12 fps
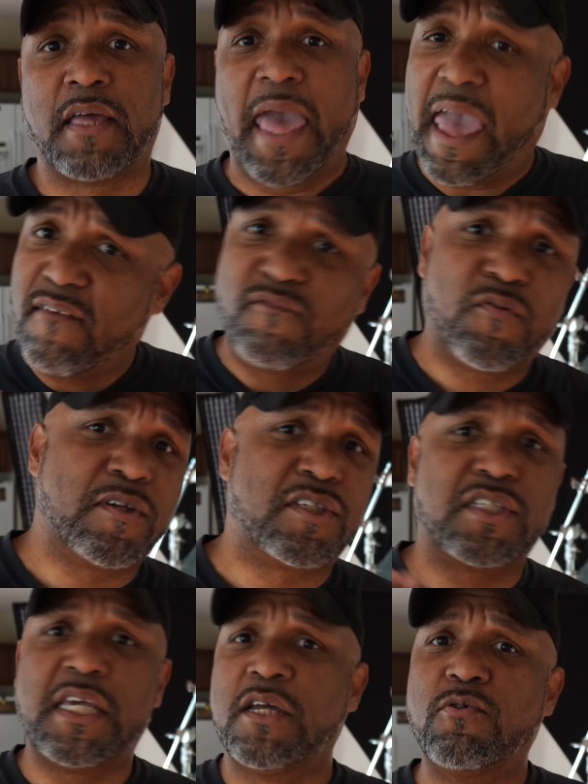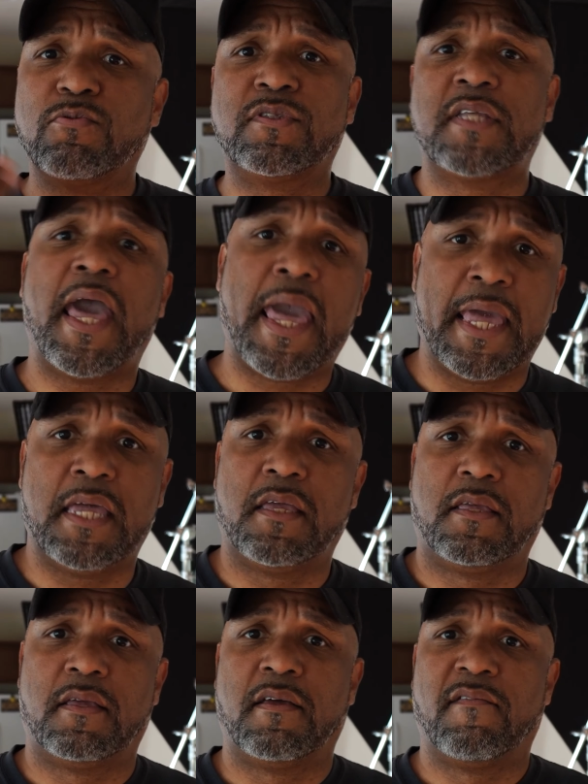every single day
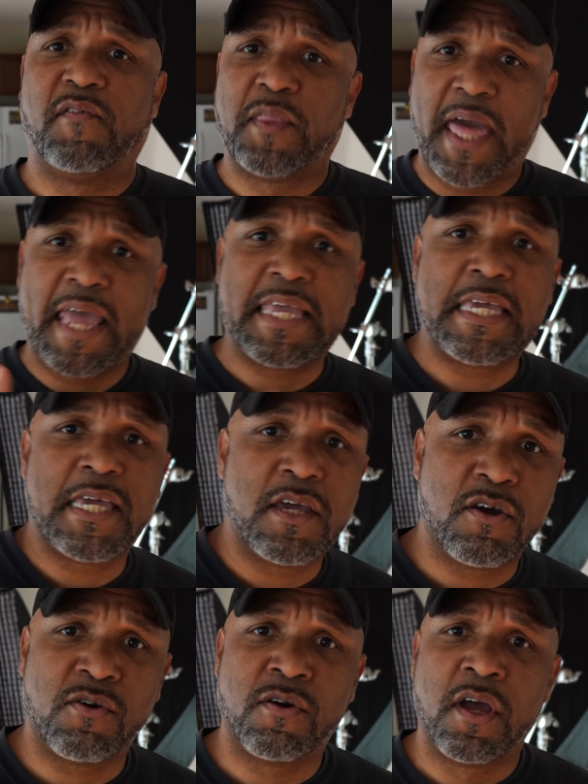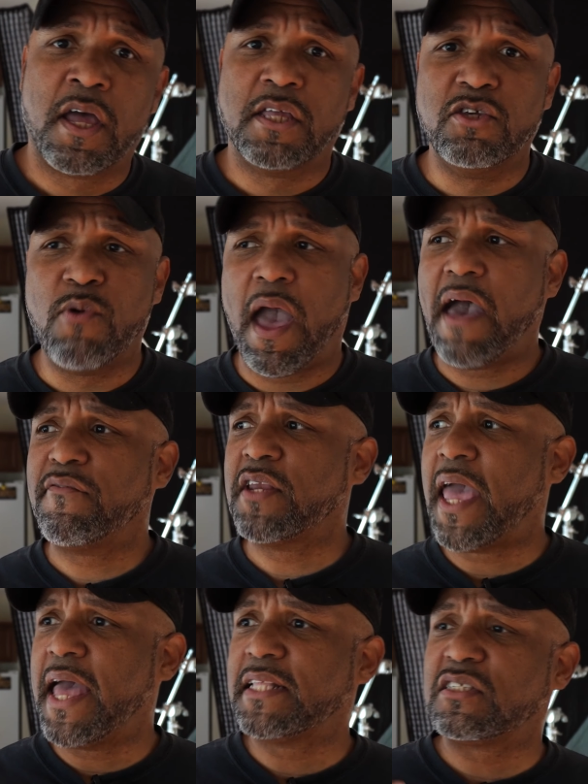for that year, you haven't
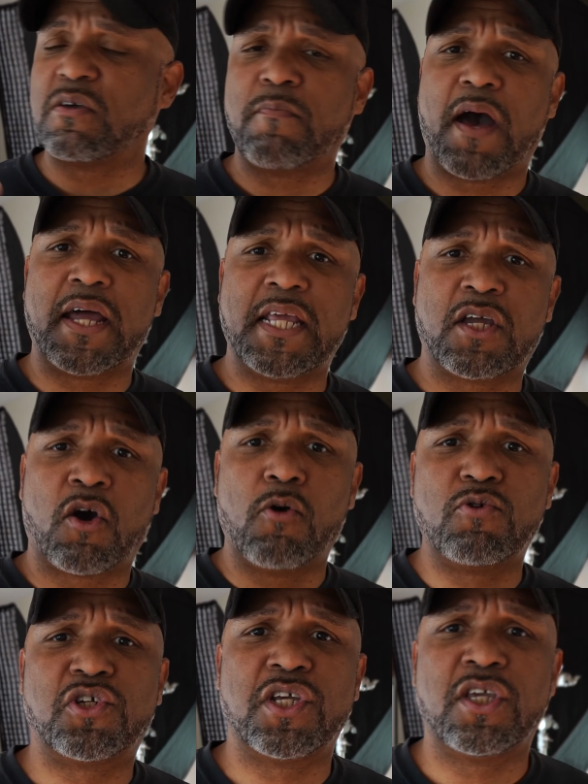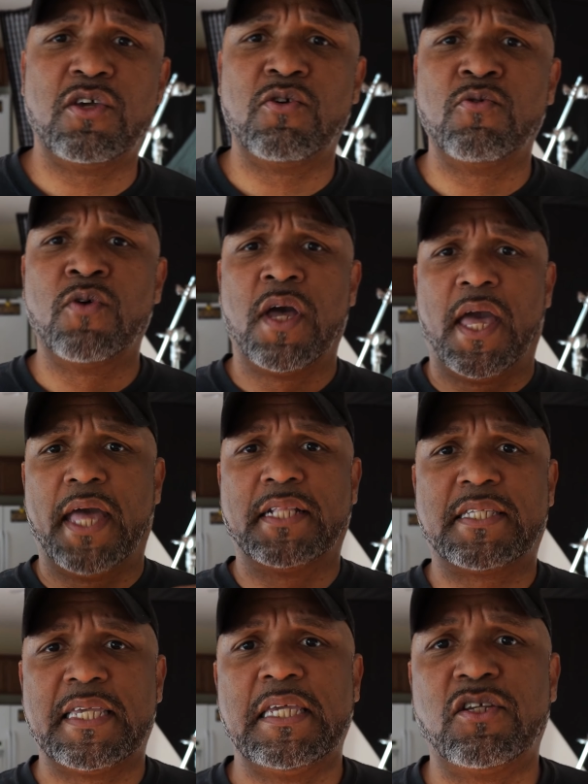had somebody coaching you
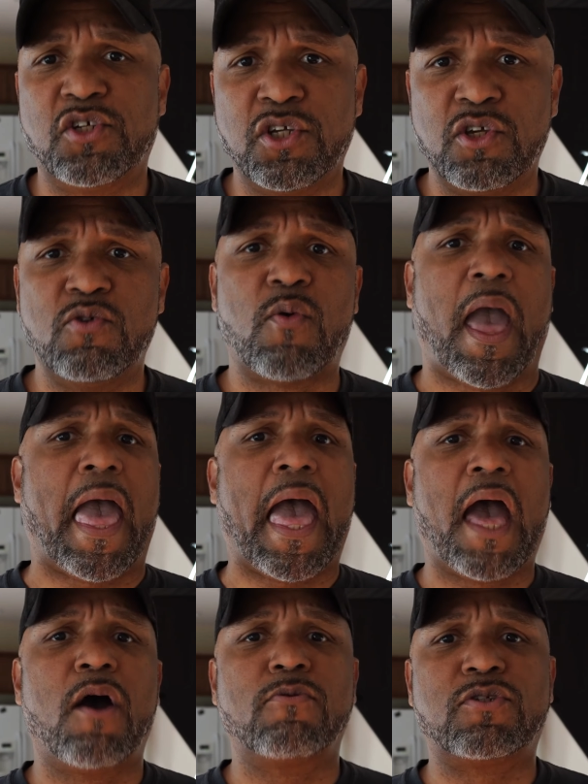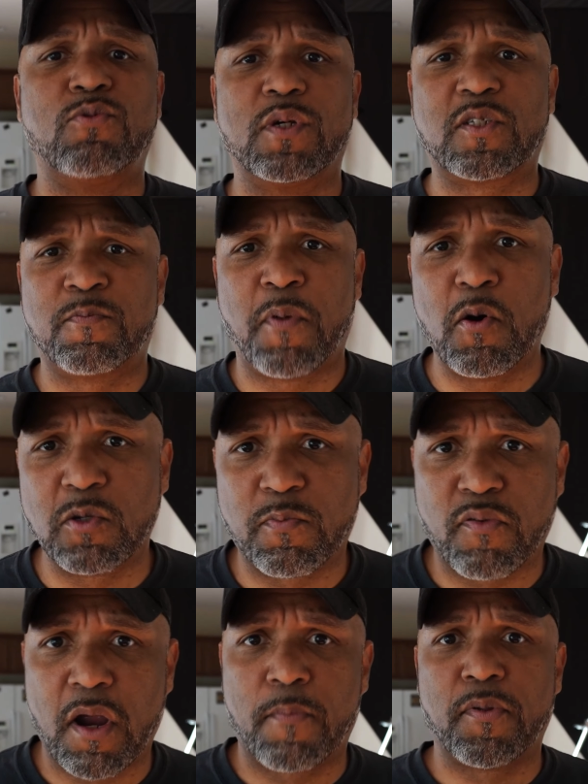and teaching you how to expose
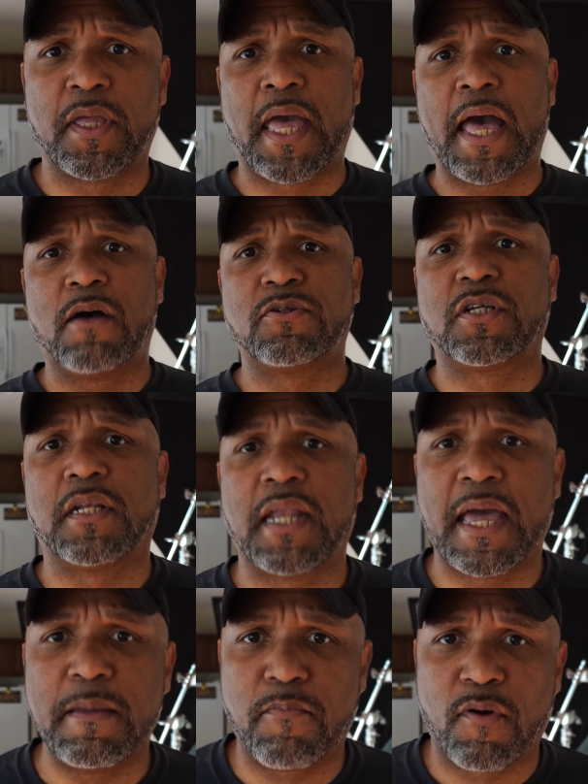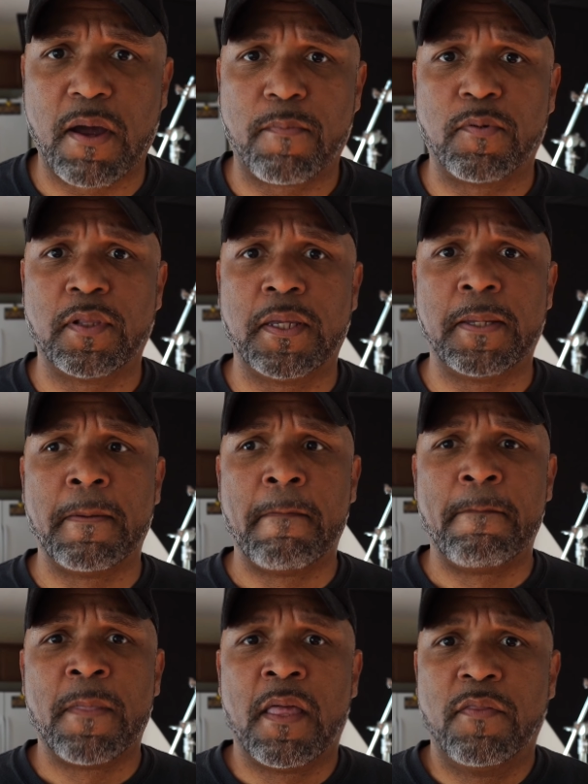properly, how to light properly,
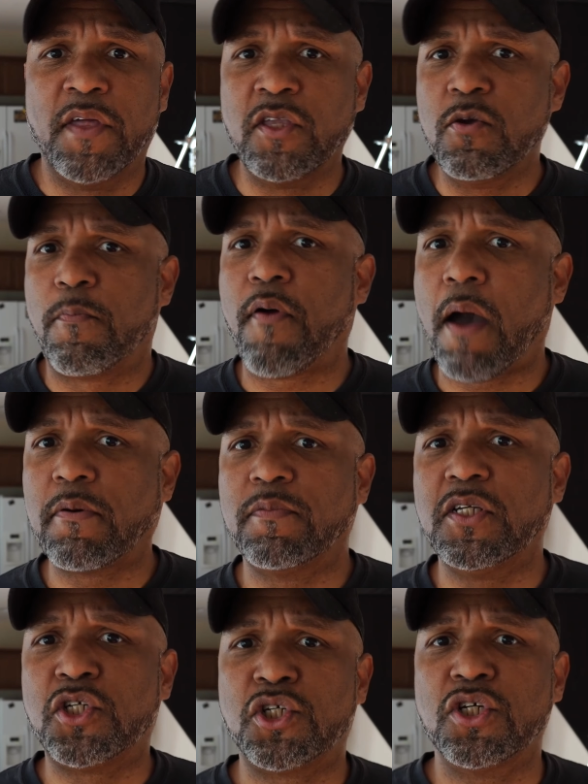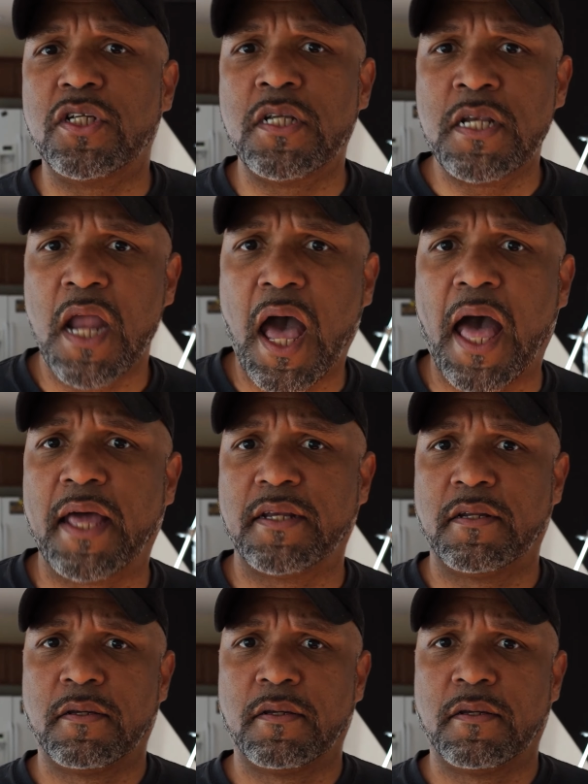then you probably should not